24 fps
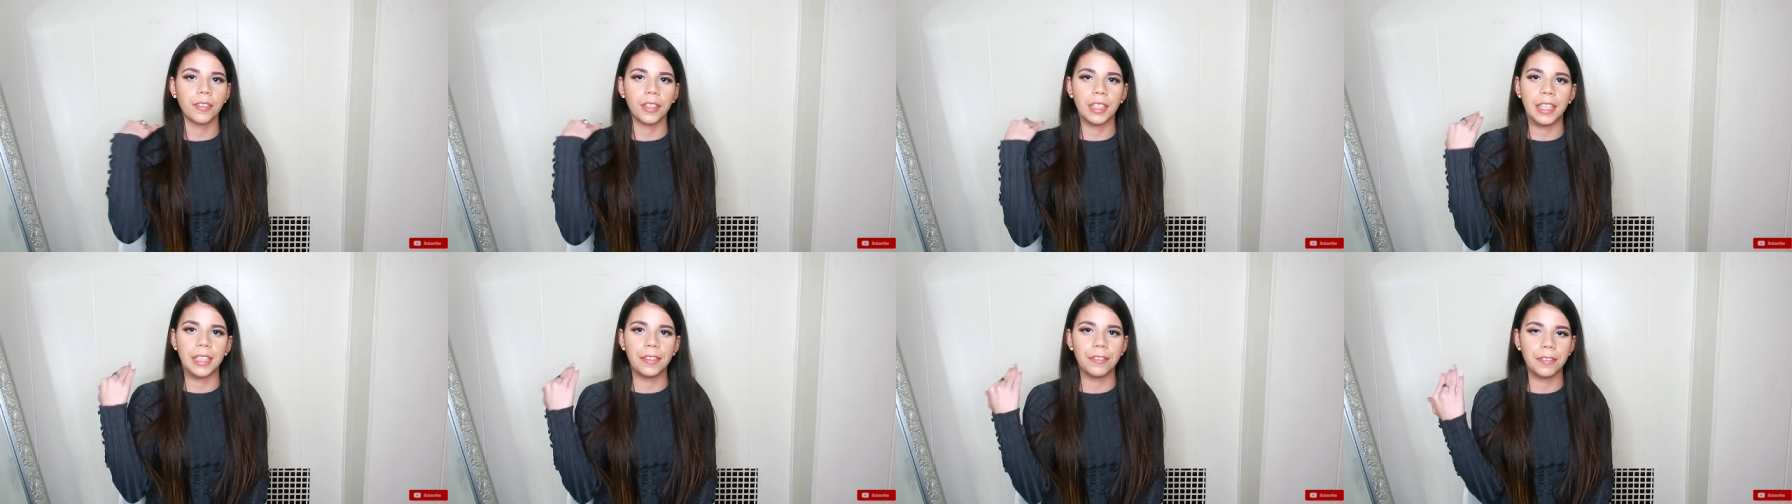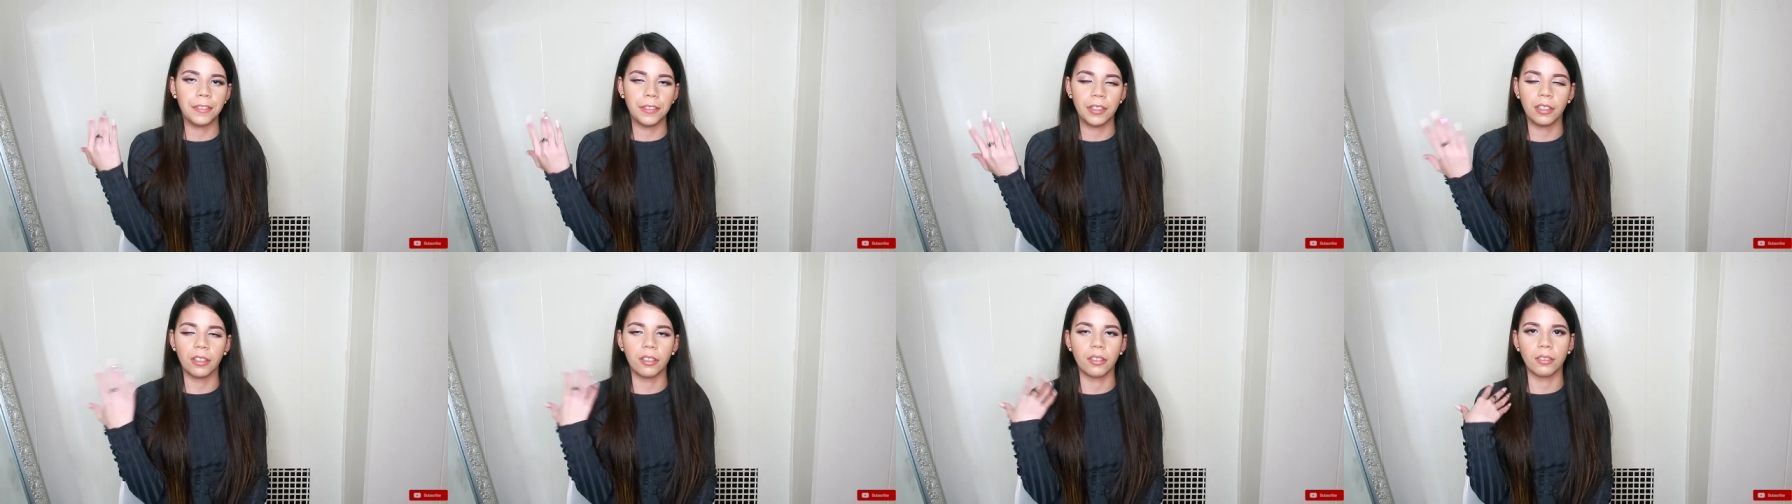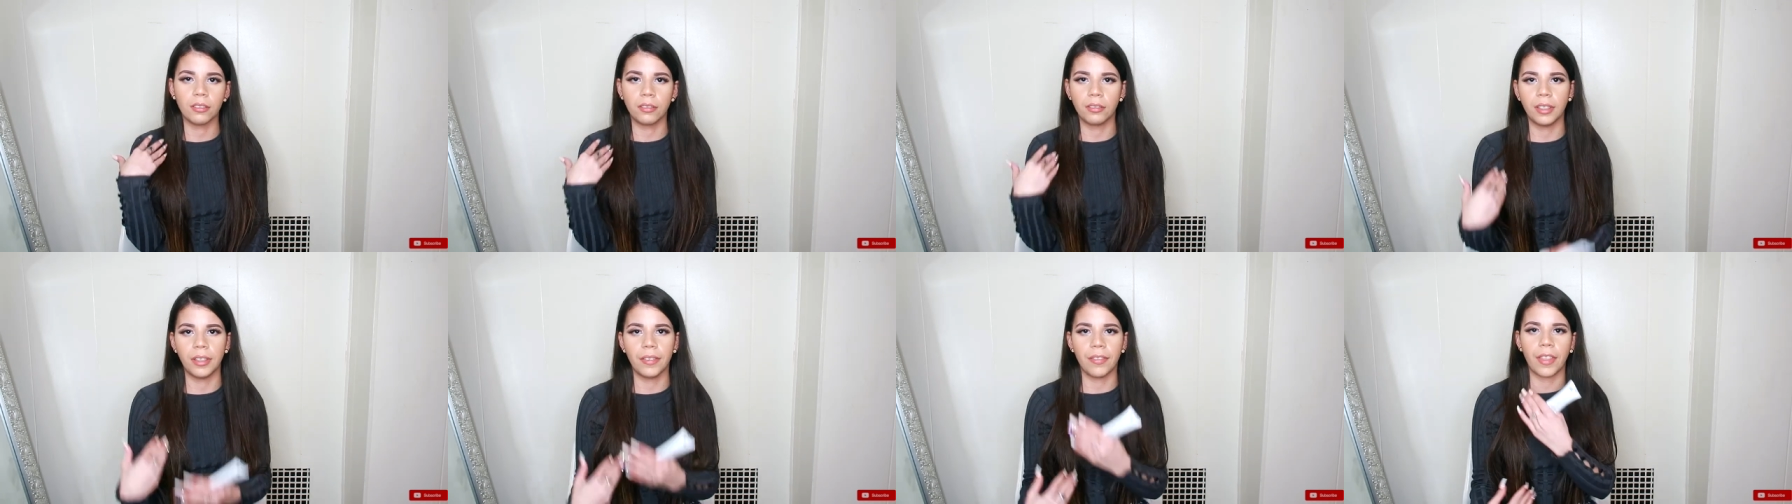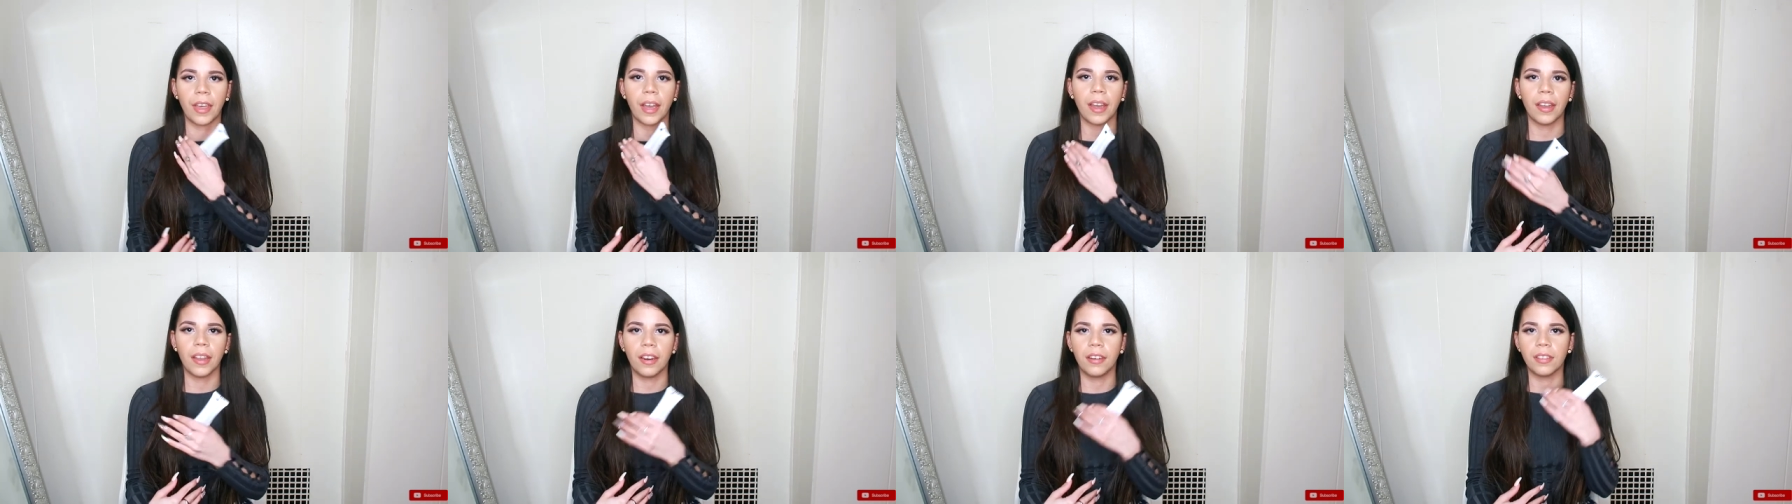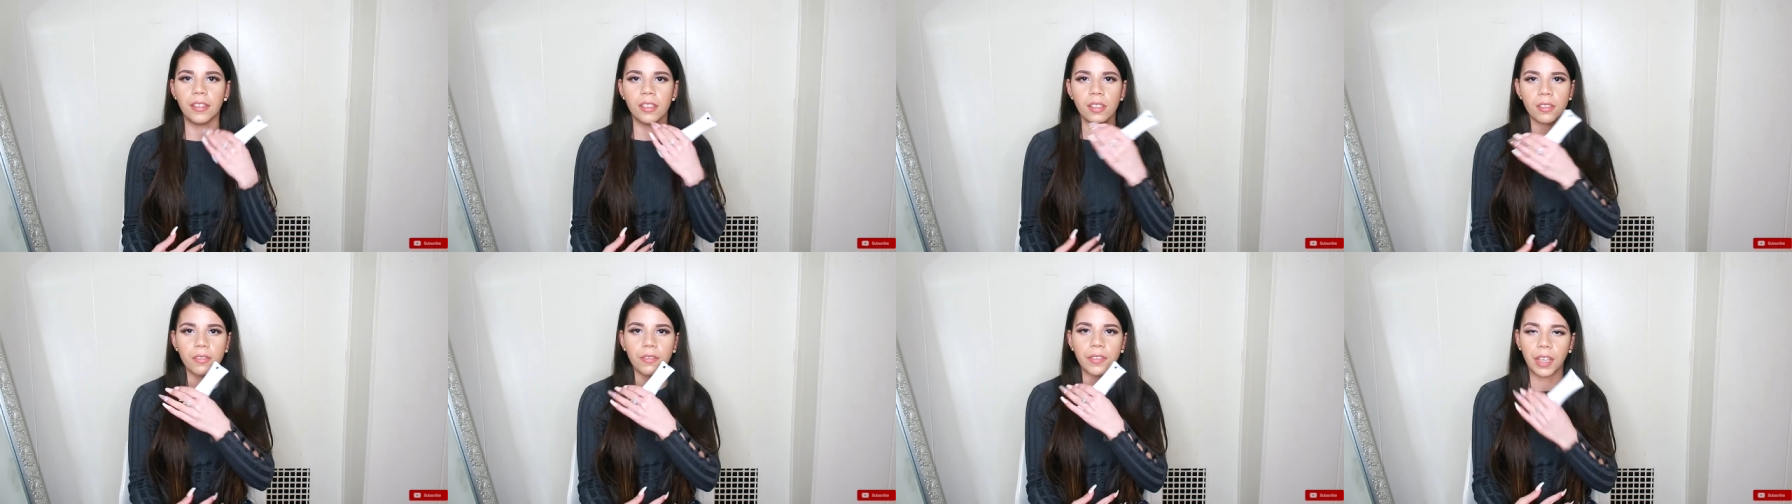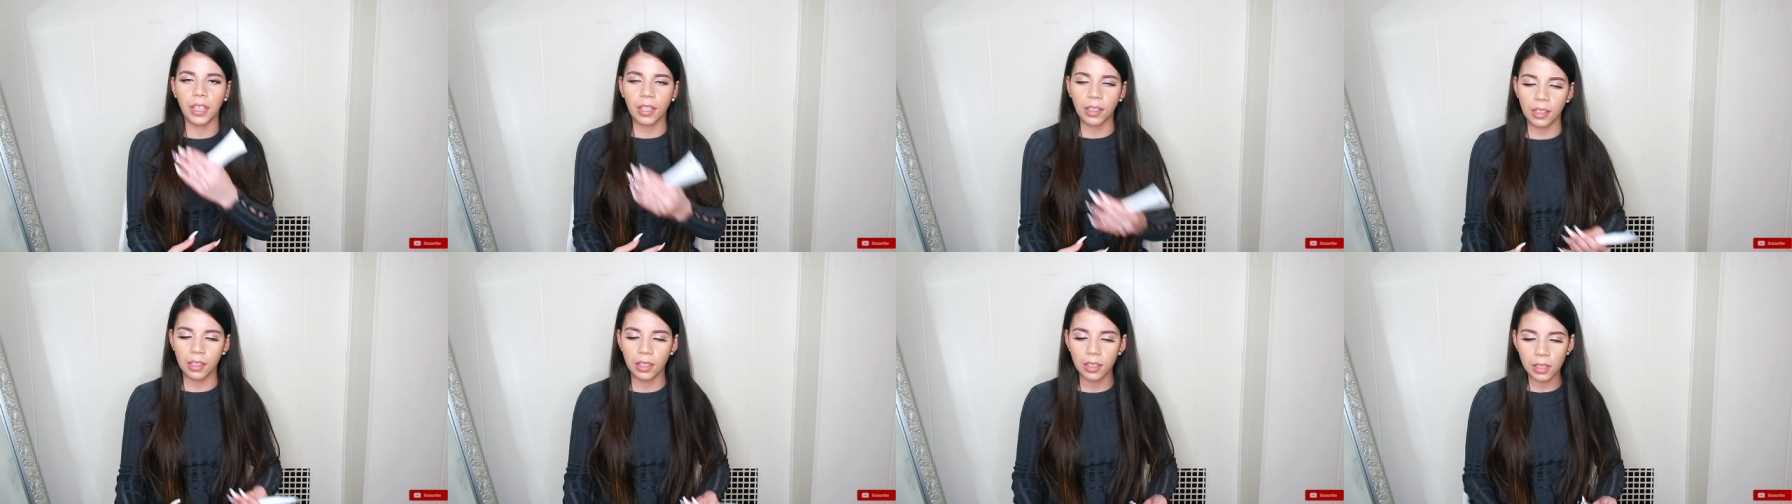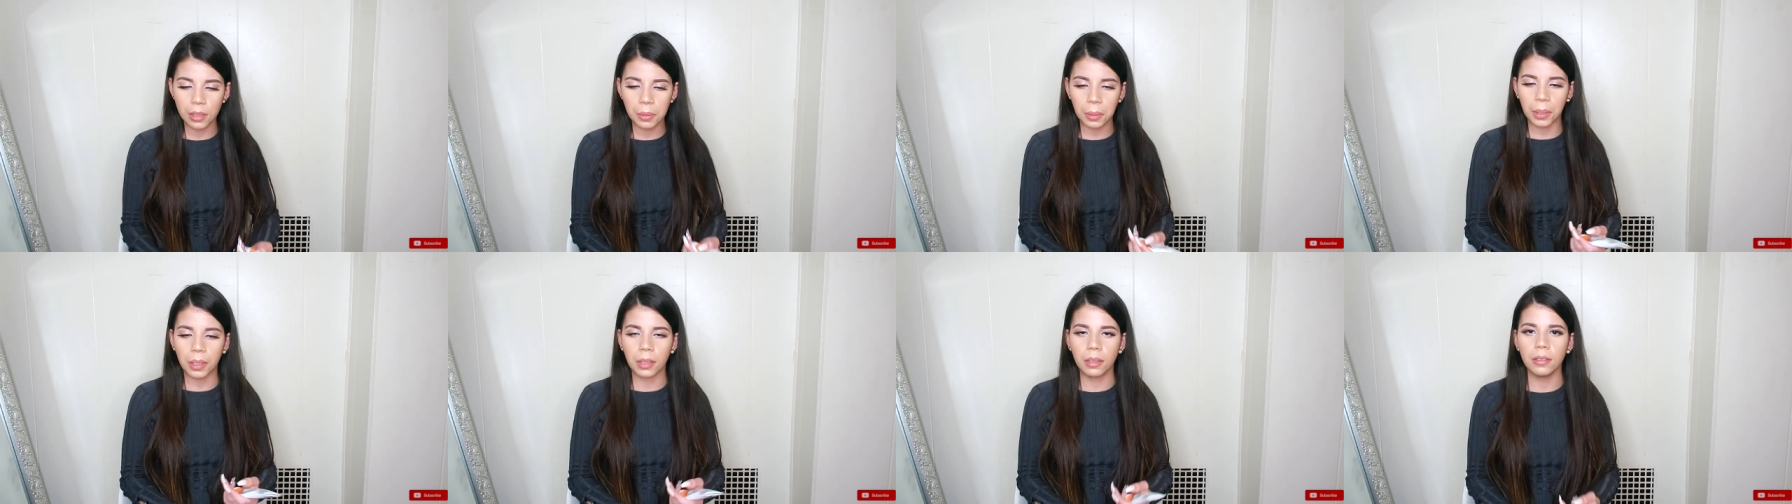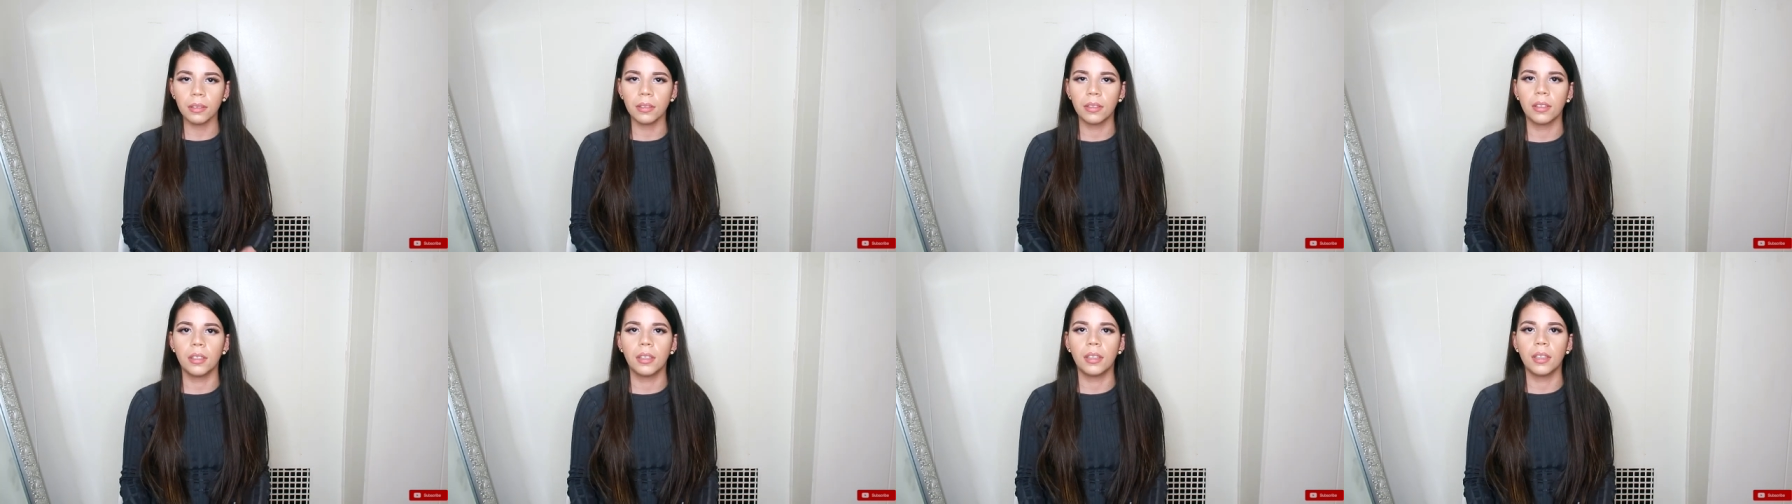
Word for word: if you know, if that area is affected as well.